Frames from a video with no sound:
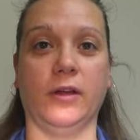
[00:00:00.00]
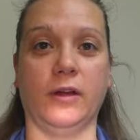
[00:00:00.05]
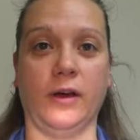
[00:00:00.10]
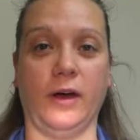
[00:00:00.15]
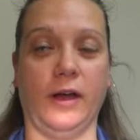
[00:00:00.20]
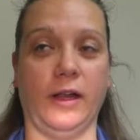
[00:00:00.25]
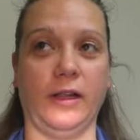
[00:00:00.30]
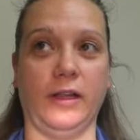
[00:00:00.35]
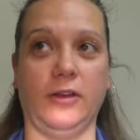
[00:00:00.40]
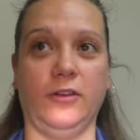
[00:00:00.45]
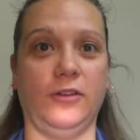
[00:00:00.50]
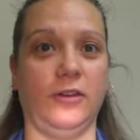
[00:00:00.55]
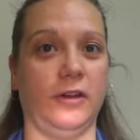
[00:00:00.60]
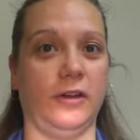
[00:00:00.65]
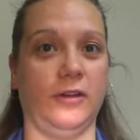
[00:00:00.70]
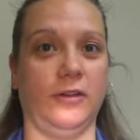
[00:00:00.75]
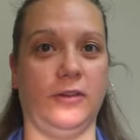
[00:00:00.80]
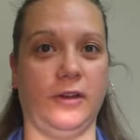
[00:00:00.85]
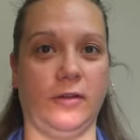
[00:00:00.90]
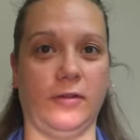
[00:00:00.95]
college
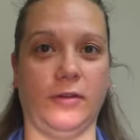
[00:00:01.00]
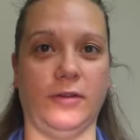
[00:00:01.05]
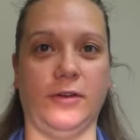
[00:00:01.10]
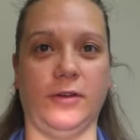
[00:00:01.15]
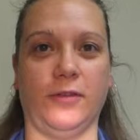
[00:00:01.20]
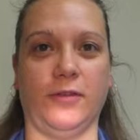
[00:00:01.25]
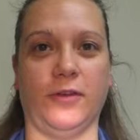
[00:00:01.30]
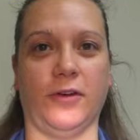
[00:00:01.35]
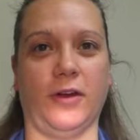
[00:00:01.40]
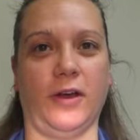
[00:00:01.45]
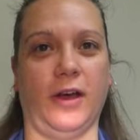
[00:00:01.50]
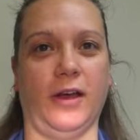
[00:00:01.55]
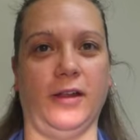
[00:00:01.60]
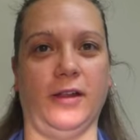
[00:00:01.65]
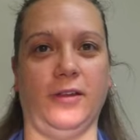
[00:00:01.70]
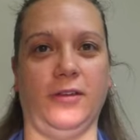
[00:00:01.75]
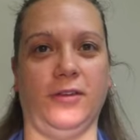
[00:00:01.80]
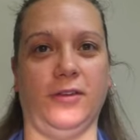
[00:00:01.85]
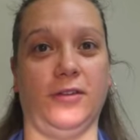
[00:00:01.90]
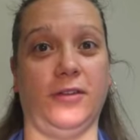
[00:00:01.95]
in several different
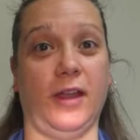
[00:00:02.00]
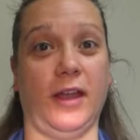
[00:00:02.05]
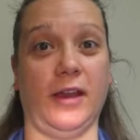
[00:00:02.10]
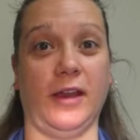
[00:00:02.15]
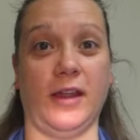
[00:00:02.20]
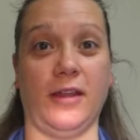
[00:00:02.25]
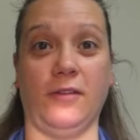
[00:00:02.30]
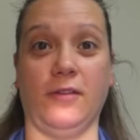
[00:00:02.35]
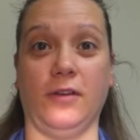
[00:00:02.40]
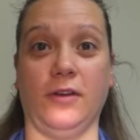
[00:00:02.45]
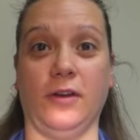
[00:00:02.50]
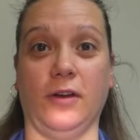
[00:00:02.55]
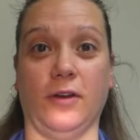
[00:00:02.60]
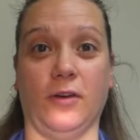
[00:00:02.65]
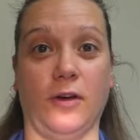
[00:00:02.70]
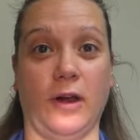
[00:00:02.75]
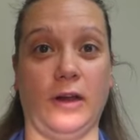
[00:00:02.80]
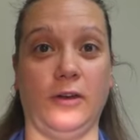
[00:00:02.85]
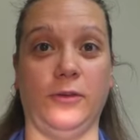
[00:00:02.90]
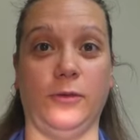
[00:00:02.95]
colleges, and
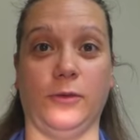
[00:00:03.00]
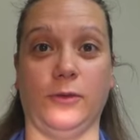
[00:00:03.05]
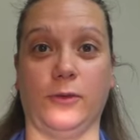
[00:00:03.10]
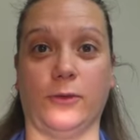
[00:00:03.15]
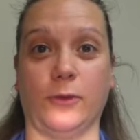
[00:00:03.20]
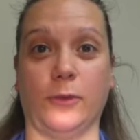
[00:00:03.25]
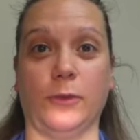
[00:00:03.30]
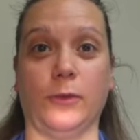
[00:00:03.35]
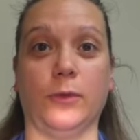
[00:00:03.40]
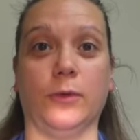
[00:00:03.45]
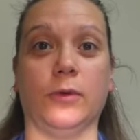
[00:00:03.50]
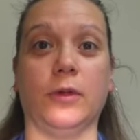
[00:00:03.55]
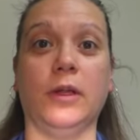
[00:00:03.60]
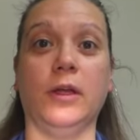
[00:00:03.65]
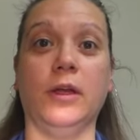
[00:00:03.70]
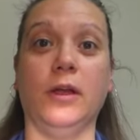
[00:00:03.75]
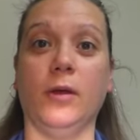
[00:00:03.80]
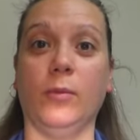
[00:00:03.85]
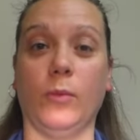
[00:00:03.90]
even graduate school,